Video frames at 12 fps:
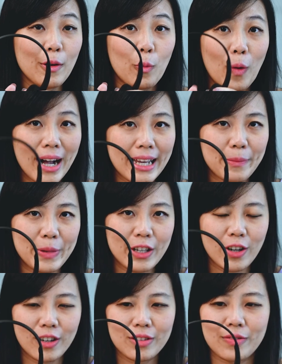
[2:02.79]
Why?
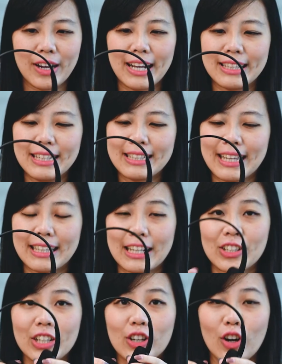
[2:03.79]
Because, right, this can
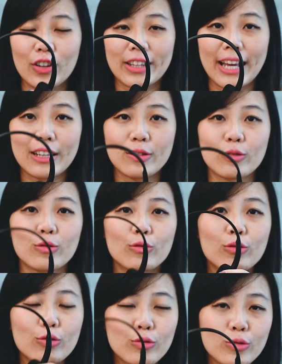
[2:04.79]
actually connect to
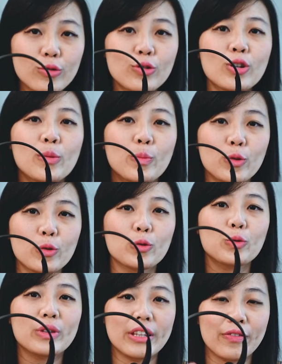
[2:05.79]
two
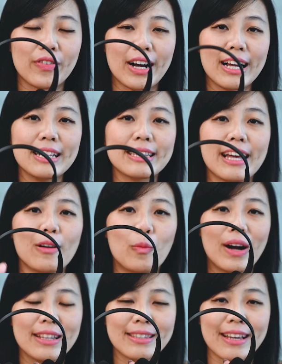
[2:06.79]
Bluetooth devices at
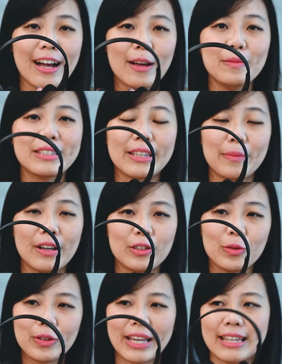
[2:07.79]
one time,
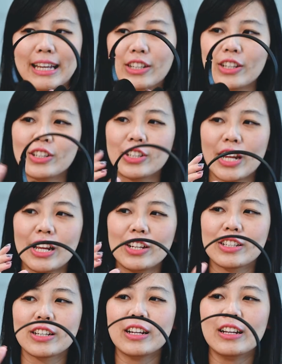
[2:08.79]
so you can actually
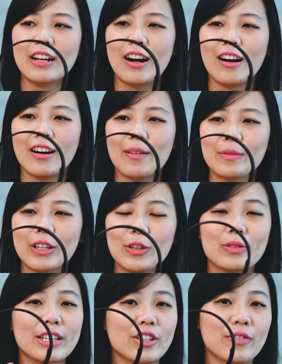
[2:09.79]
change the
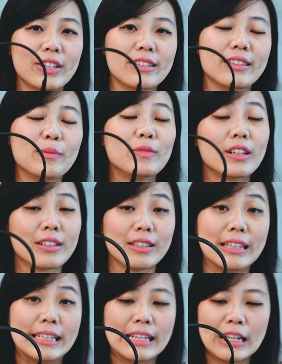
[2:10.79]
usage of this
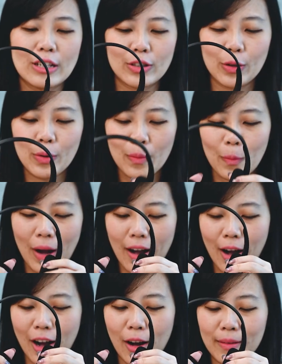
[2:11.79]
seamlessly. So
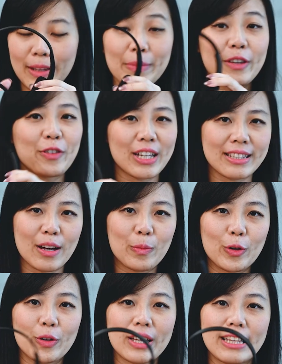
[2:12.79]
let me give you an
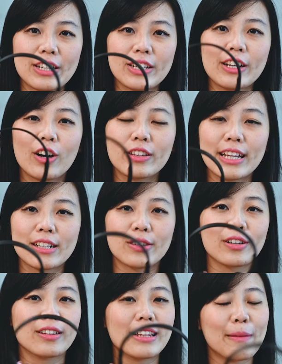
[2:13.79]
example. You can actually connect
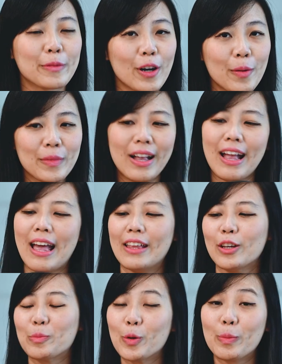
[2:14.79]
to your laptop and
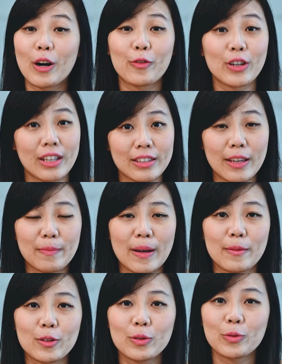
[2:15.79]
your mobile phone at the same
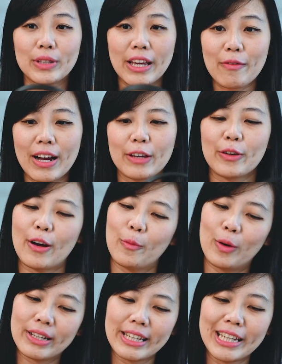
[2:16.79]
time. So today, right, you are
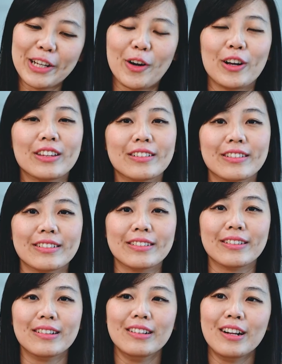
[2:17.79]
working on
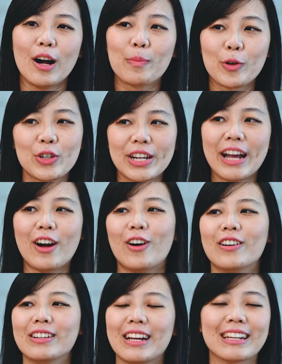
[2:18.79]
a project
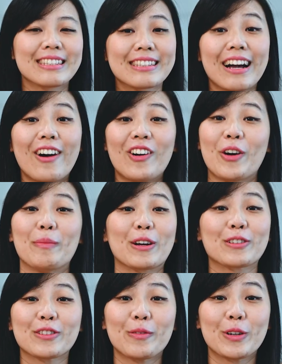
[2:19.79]
or an Excel or
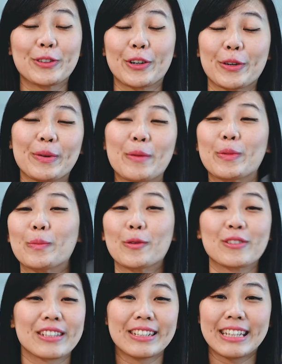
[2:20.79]
Microsoft Word document, a
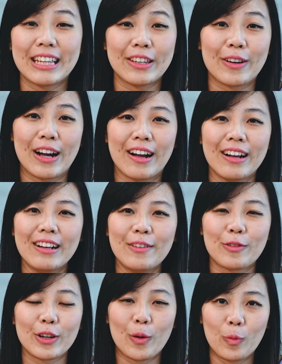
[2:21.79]
proposal that you are
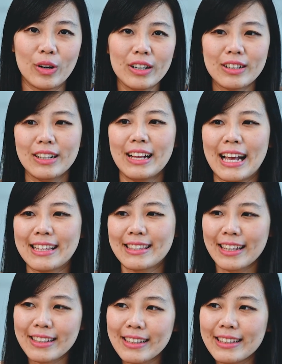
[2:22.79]
for your work, and
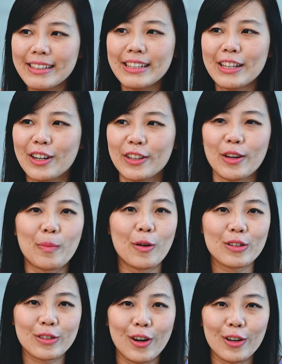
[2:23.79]
suddenly your
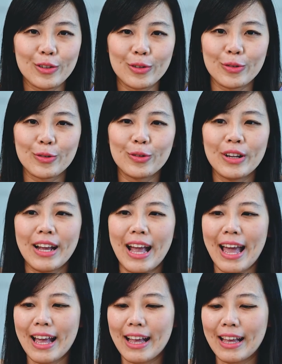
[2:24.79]
boss called you,
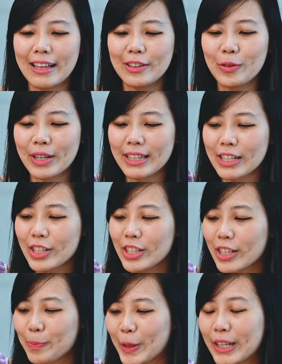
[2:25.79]
and you can actually
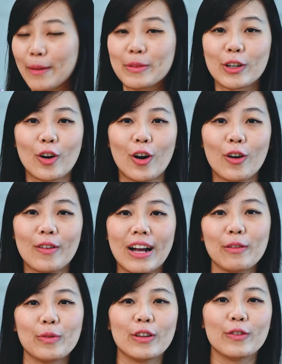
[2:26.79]
just pick up the call,
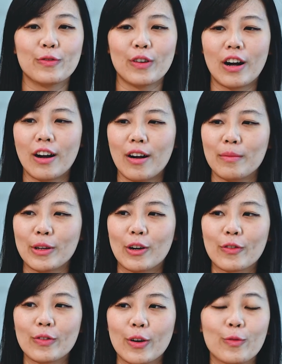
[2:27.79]
right, with
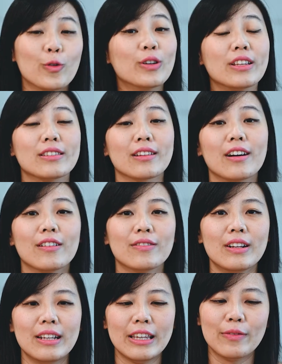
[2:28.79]
your phone itself,
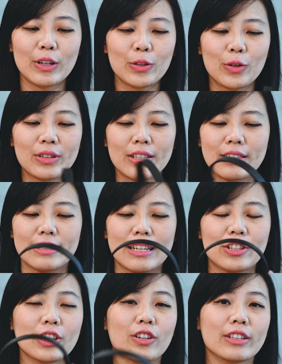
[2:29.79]
even though this is
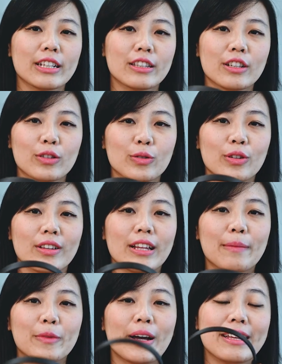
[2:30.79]
actually connected to your
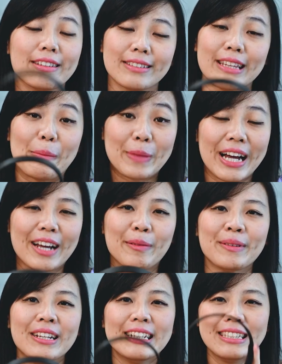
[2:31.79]
laptop at the same time.
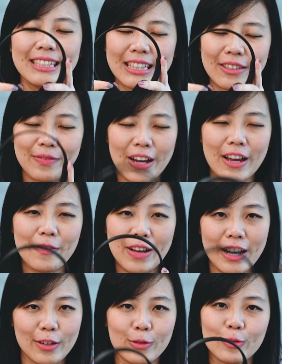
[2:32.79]
This is very,
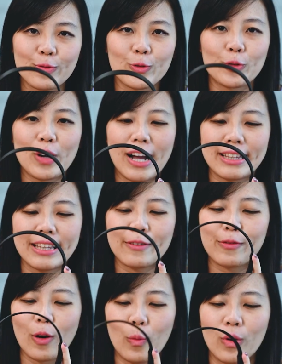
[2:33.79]
very useful. I
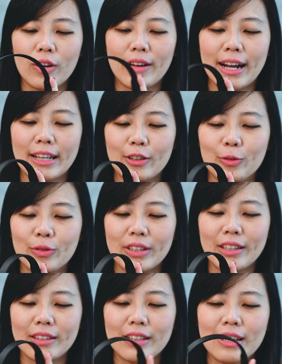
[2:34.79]
think for work, right, you
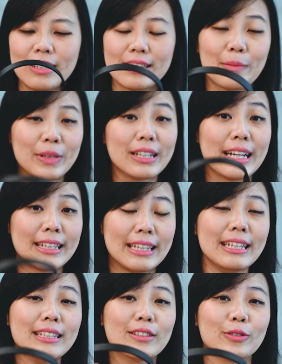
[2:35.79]
need something like
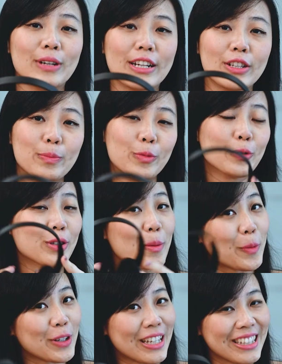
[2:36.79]
this to actually boost your
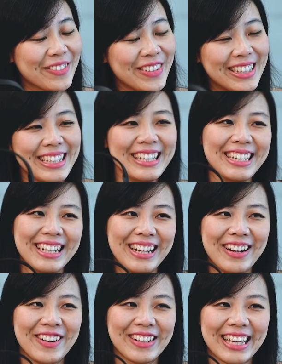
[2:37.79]
productivity.
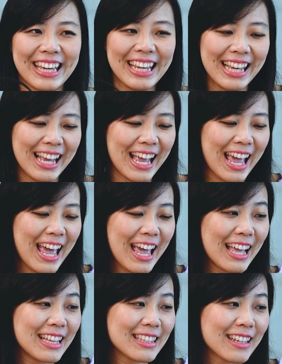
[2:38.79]
Okay,
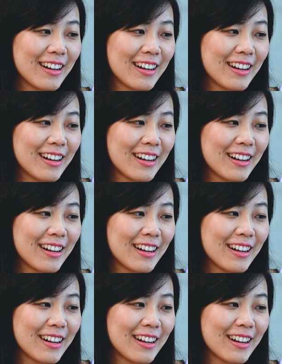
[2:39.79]
and